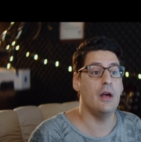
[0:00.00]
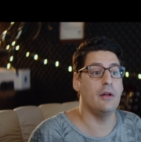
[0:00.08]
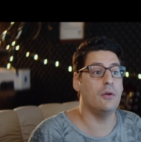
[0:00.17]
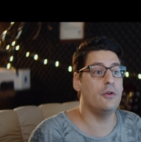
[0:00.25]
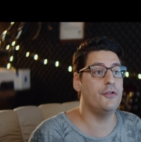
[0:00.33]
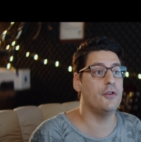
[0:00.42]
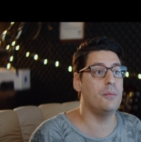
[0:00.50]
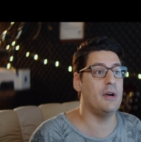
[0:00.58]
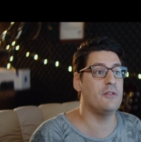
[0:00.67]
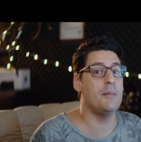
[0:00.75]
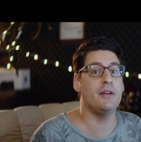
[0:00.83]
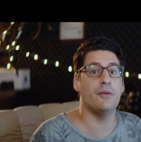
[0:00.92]
and also
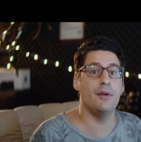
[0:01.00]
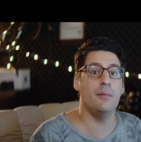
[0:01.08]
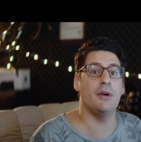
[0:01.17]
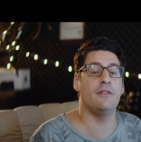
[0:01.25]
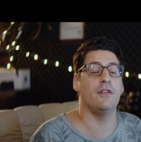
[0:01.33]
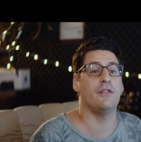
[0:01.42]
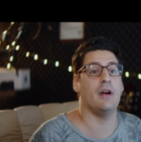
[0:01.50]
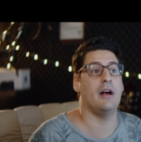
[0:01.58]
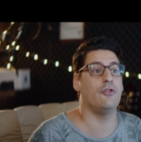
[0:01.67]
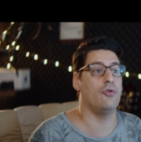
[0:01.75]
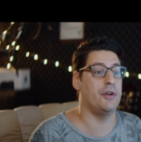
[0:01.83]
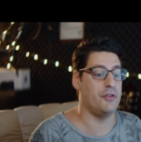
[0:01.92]
much better images
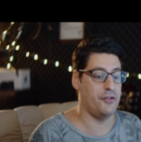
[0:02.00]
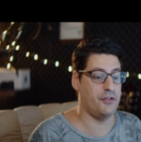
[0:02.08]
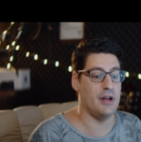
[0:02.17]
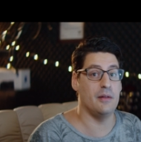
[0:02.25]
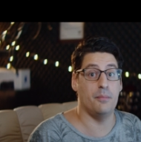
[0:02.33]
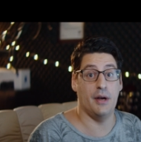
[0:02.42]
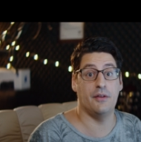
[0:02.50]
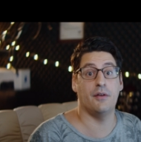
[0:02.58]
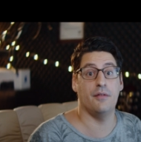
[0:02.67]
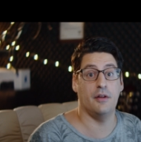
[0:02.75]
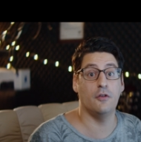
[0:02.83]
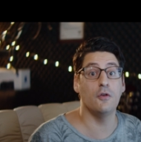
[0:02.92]
as you understand
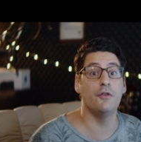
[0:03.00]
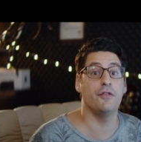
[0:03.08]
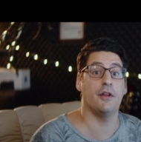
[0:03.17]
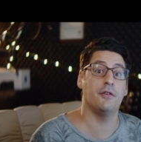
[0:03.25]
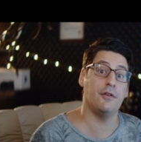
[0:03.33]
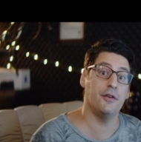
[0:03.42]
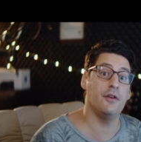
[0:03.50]
better the tools that you're